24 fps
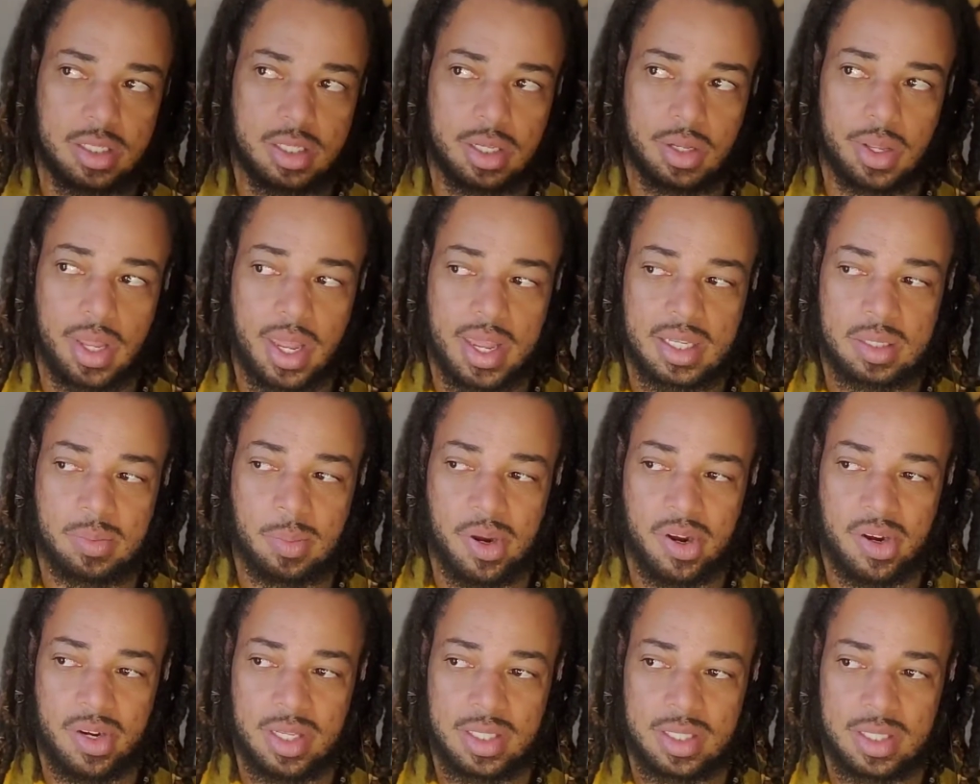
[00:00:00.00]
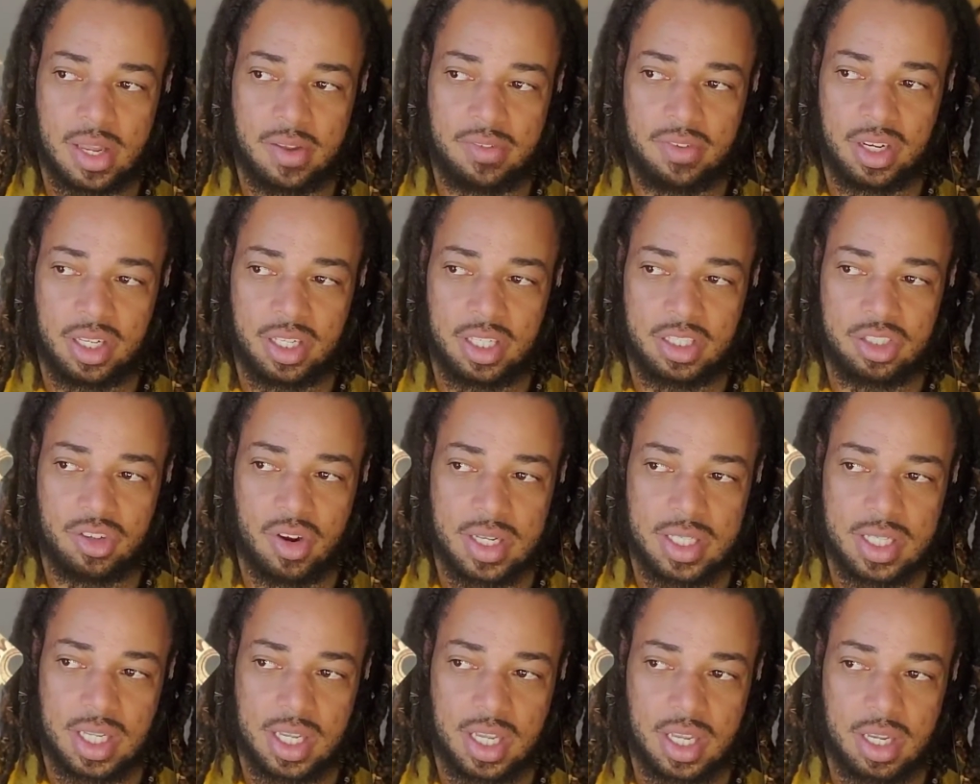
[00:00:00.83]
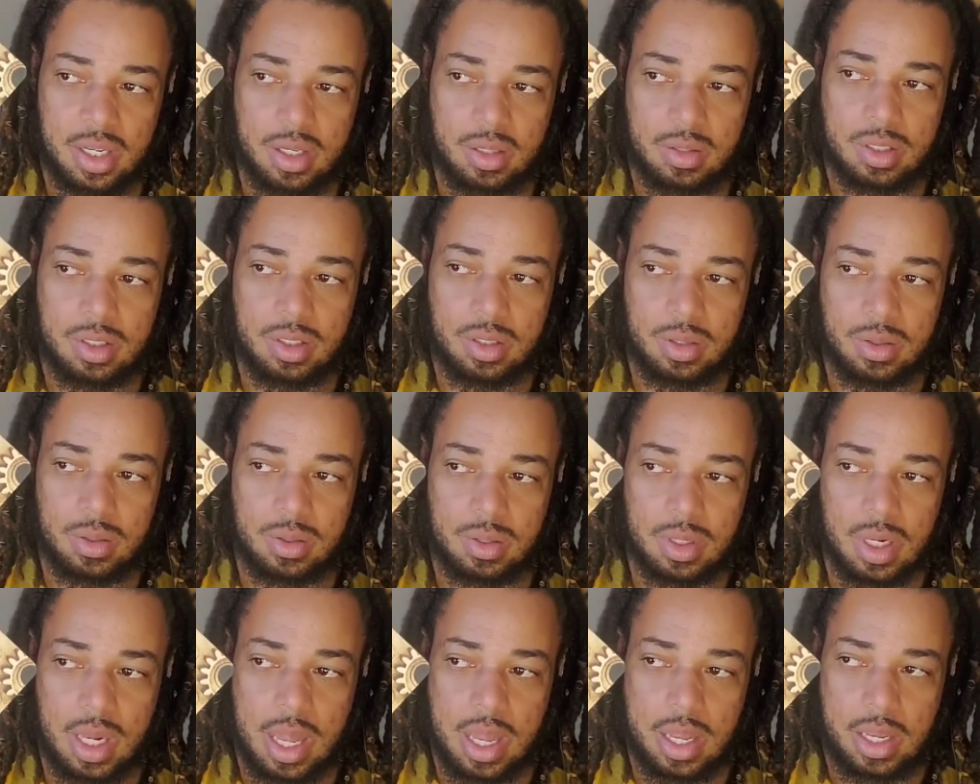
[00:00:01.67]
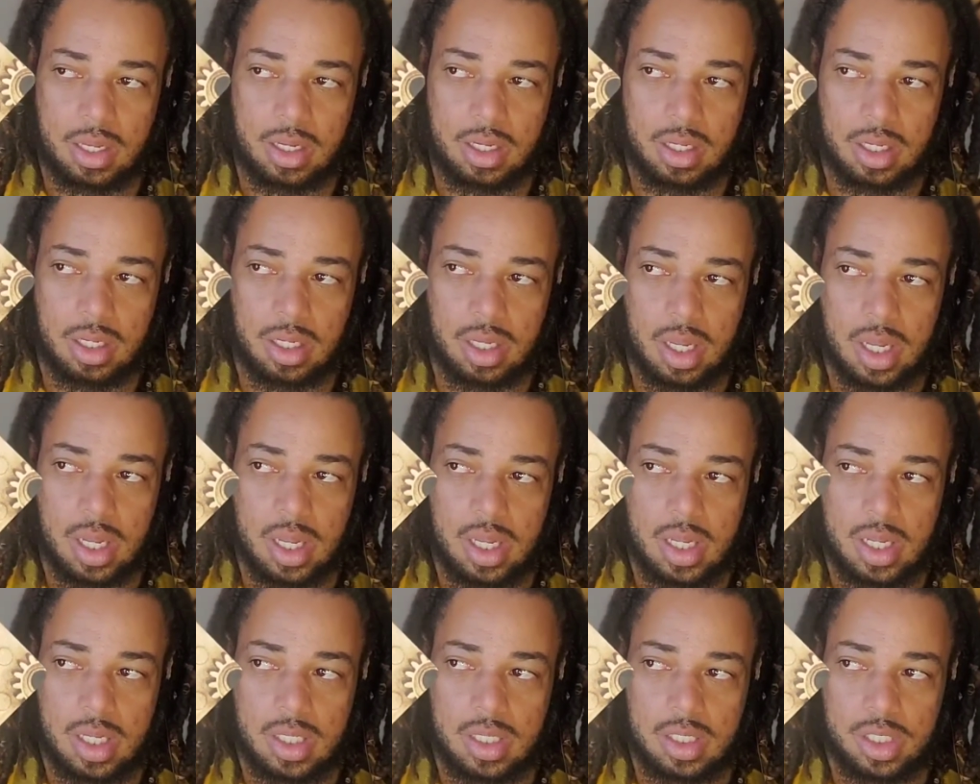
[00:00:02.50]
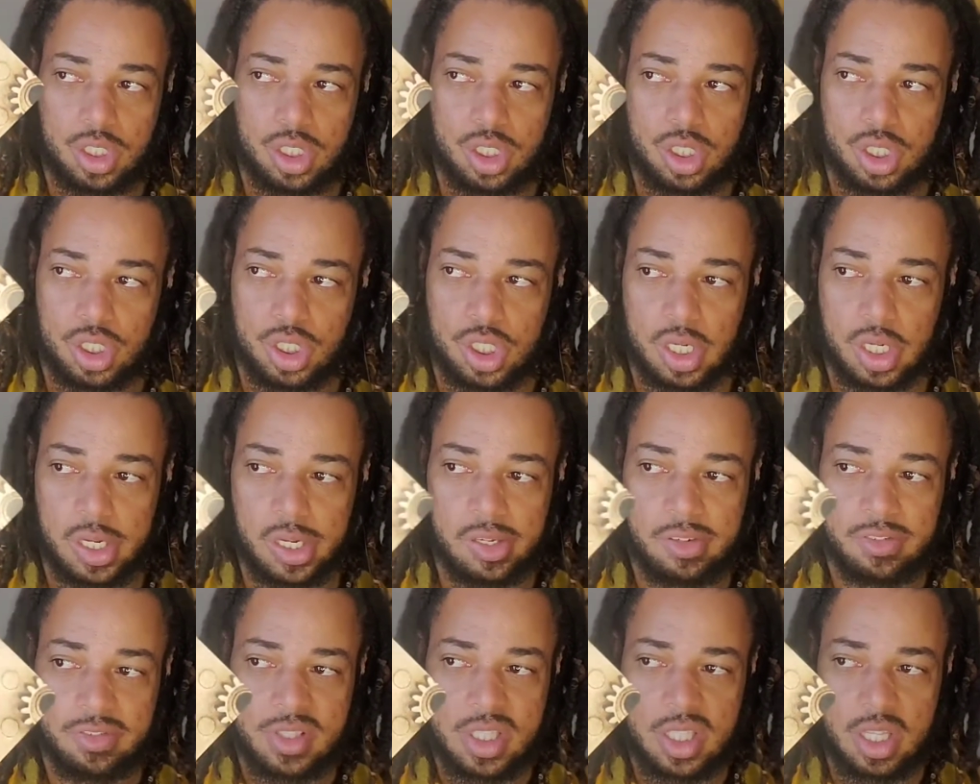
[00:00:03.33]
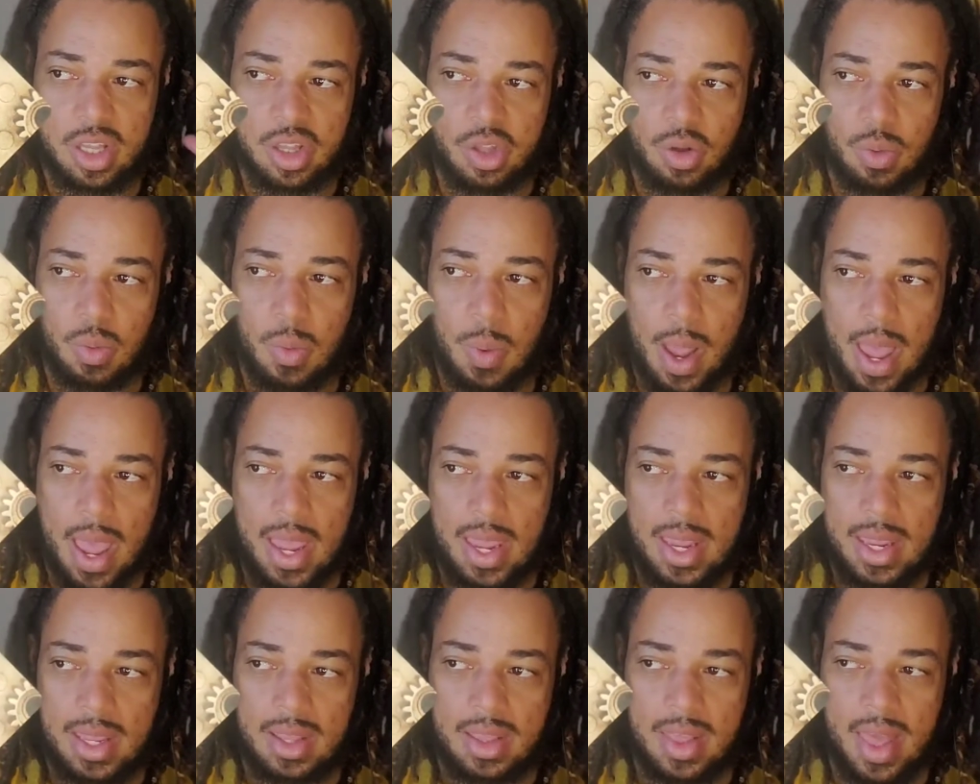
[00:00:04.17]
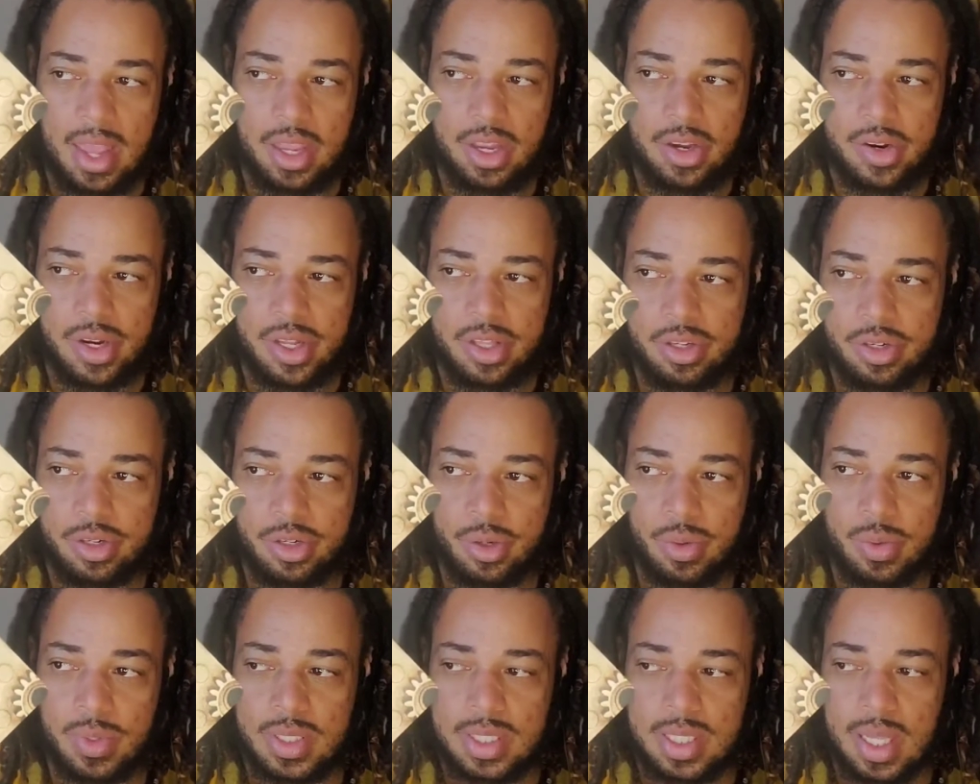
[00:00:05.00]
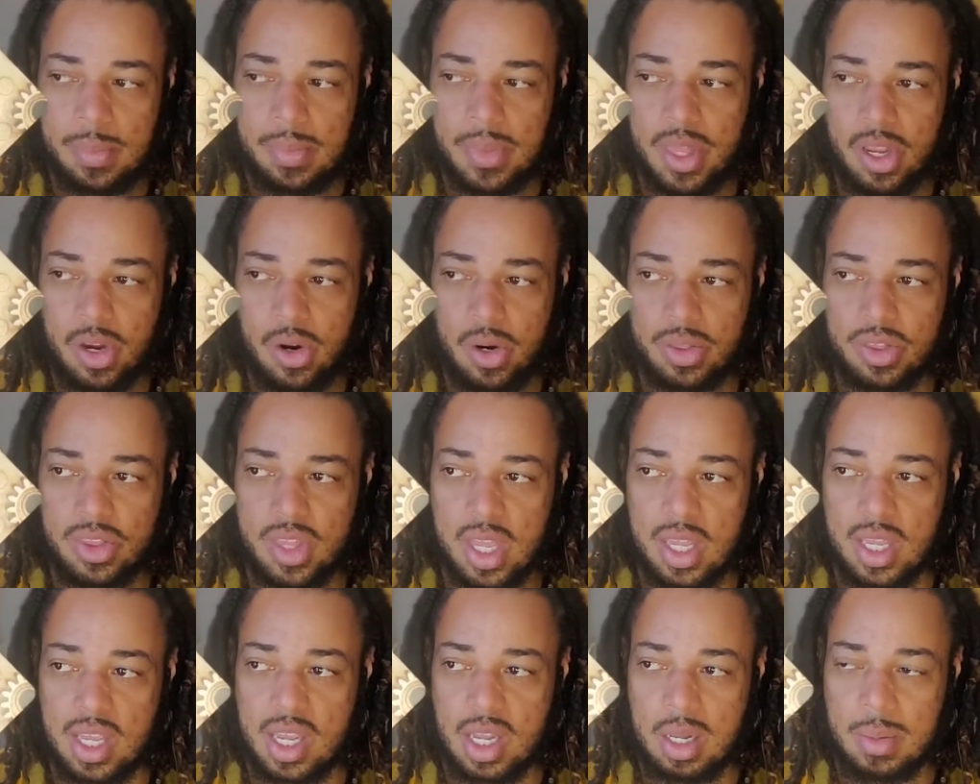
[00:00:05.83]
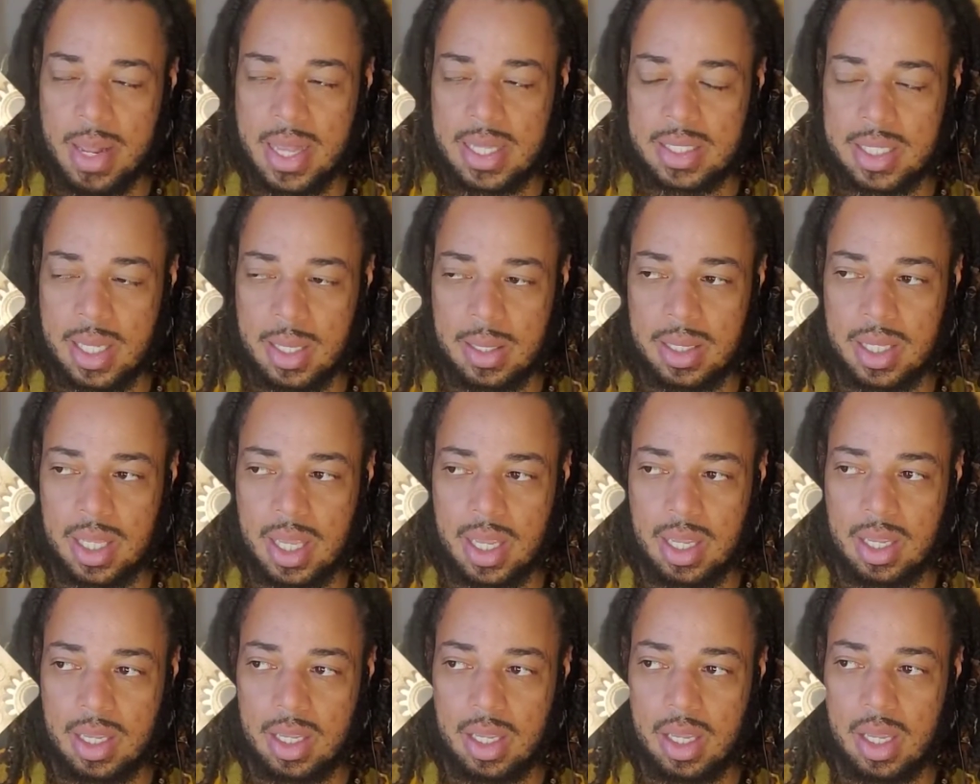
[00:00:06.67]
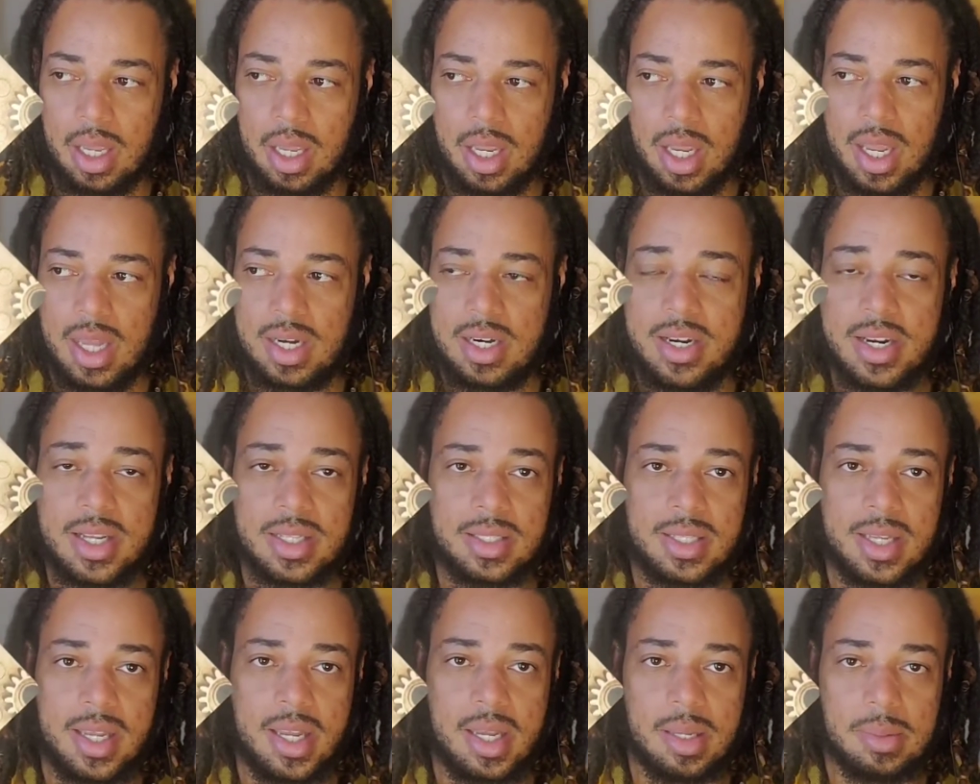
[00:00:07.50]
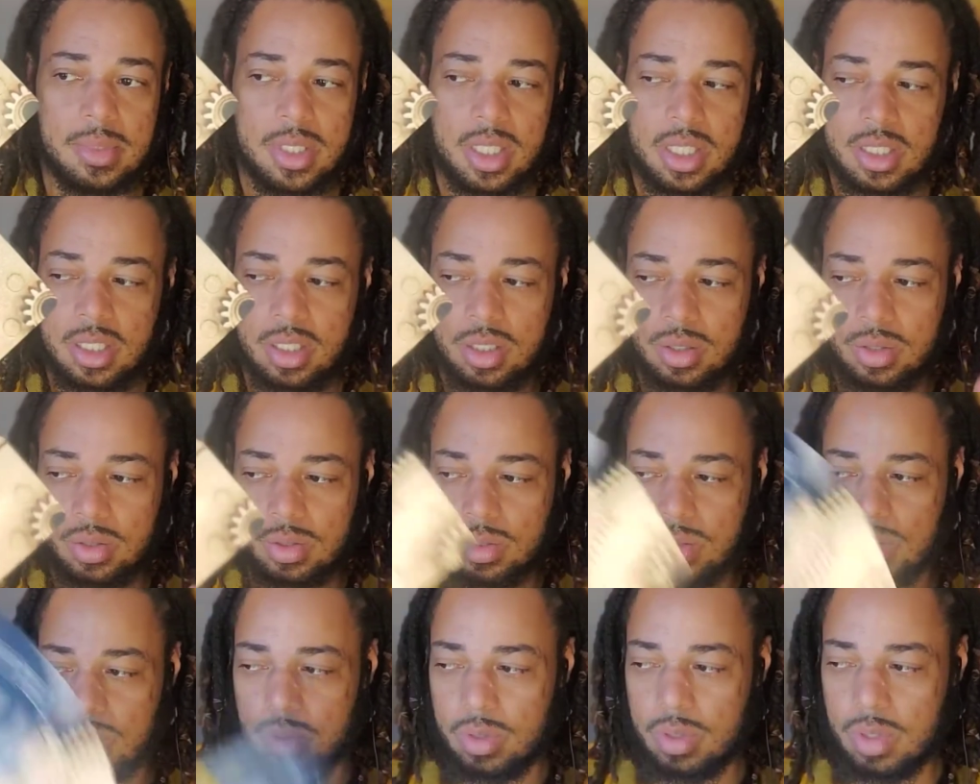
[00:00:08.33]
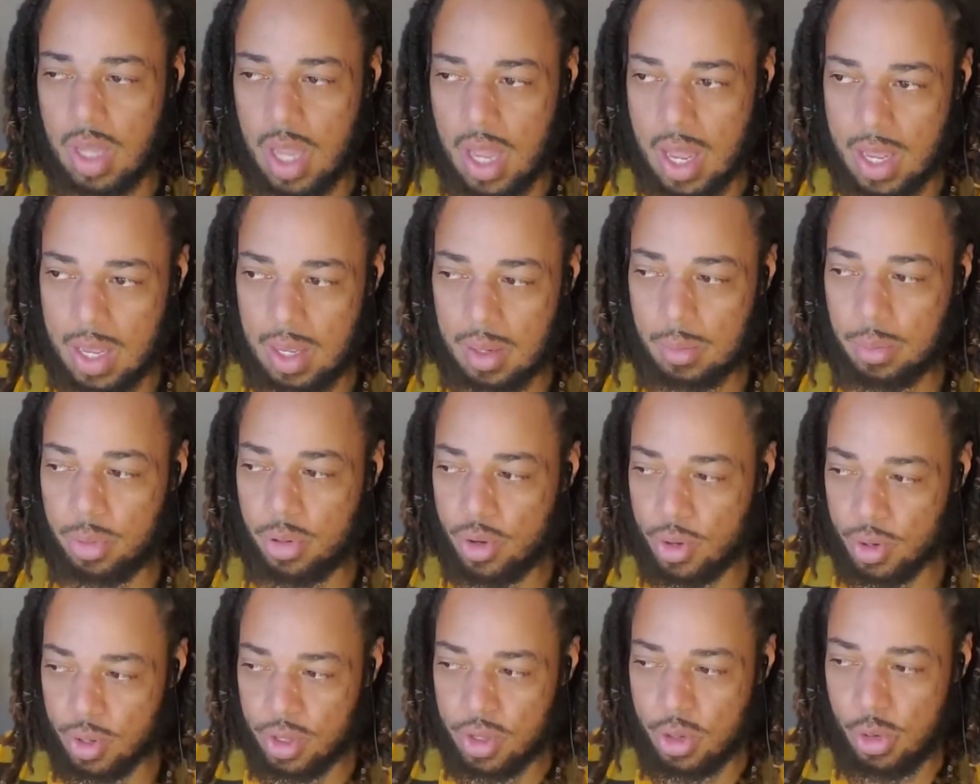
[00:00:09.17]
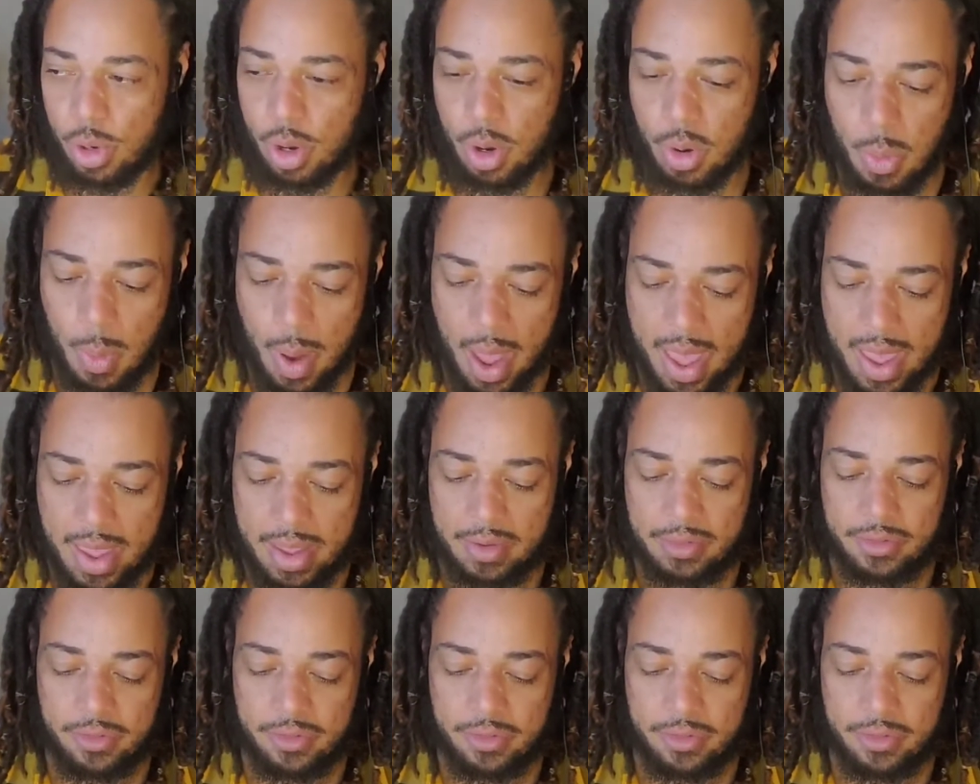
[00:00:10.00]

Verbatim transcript: So yeah, spirit is definitely trying to get you to like shift the way that you're either doing something or thinking about something in an attempt to uh, pull you away